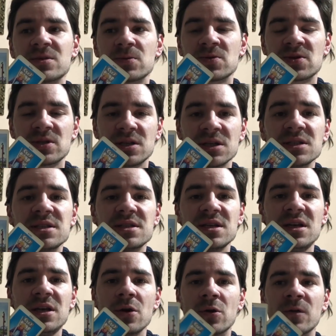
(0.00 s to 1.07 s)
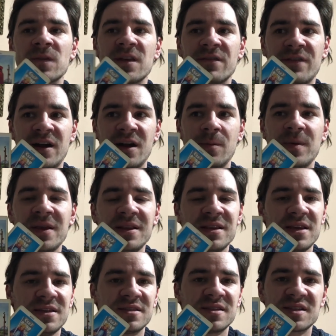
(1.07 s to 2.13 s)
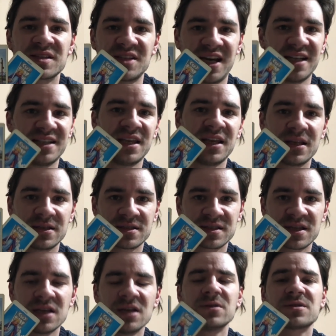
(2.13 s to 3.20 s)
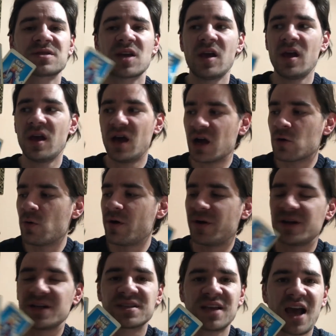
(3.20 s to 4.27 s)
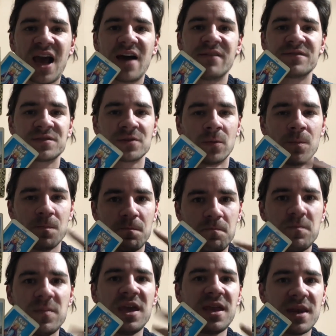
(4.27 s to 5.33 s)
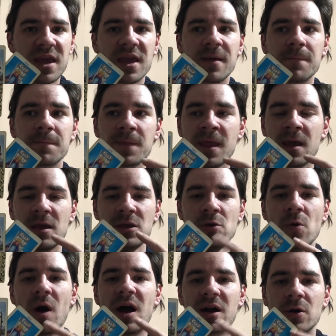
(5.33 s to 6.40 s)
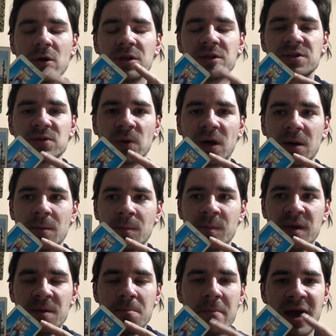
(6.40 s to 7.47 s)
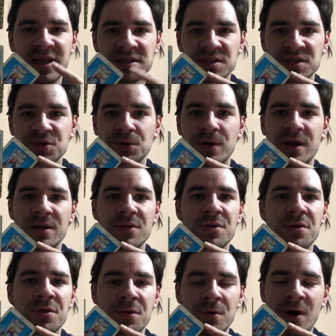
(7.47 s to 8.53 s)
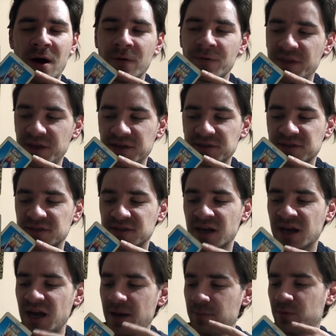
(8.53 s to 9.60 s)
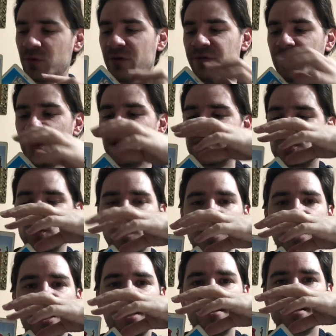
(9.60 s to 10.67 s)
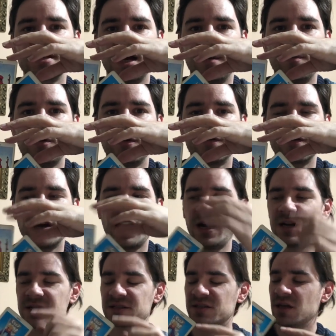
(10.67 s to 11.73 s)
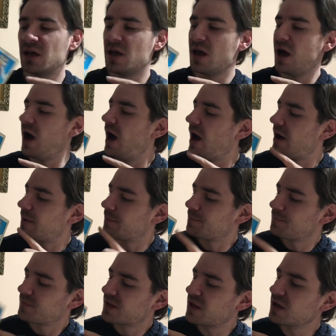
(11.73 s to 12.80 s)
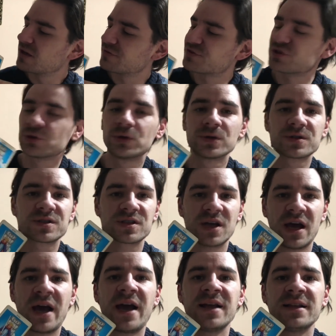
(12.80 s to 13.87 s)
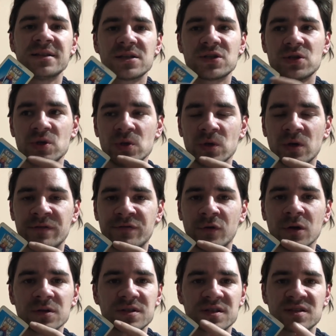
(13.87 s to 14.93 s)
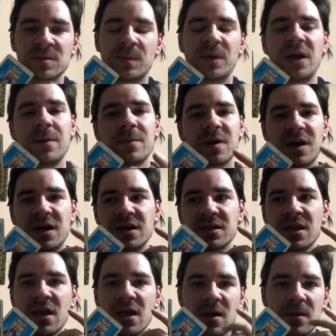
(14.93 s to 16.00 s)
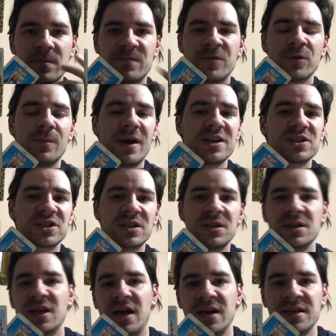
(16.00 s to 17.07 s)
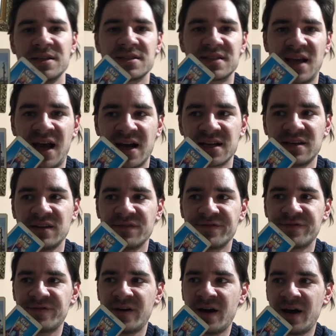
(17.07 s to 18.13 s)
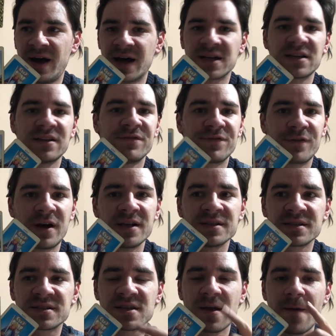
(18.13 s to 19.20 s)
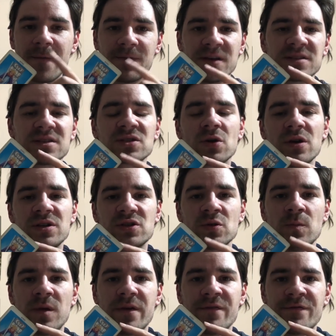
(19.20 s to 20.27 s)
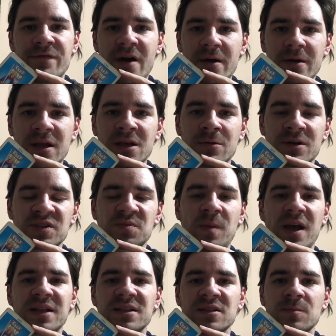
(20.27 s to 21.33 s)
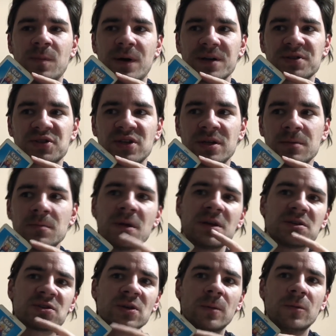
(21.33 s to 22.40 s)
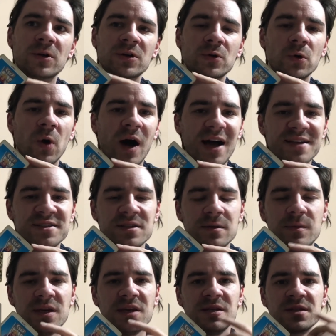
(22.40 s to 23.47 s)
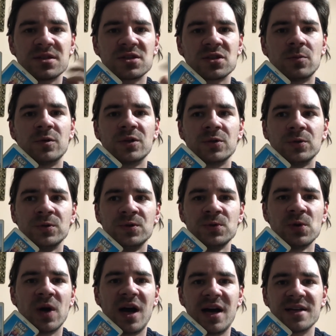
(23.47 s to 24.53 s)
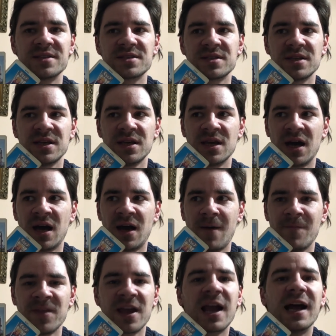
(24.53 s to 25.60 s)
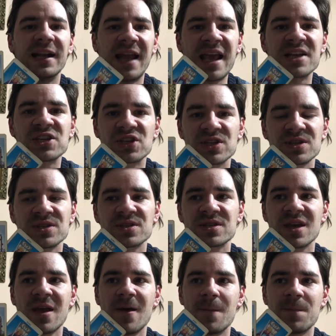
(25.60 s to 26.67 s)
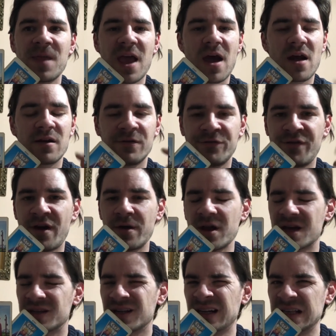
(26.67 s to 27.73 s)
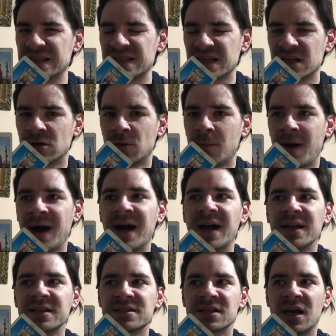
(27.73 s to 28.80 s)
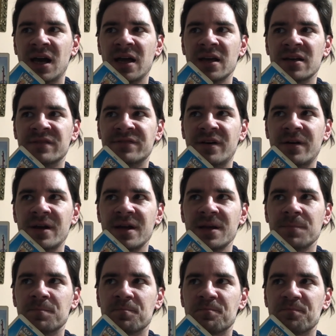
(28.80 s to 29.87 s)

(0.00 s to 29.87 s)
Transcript: to continue on developing these exciting skills Aquarius have. So meaning you are going to be mentored throughout these uh, couple of weeks with these couple of cards. Uh, King of Swords and the Two of Wands as a prime card formation that is active, uh, active friends this is going to be a very respected person, someone who has the means, someone who do has the uh, the connections. They're very analytical mind, a, a very